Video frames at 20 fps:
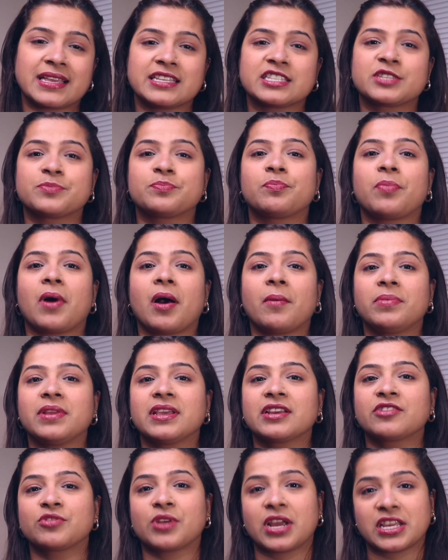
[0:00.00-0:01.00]
is
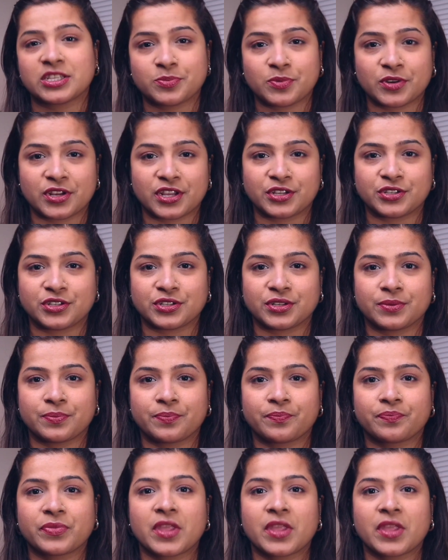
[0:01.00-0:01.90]
public transportation.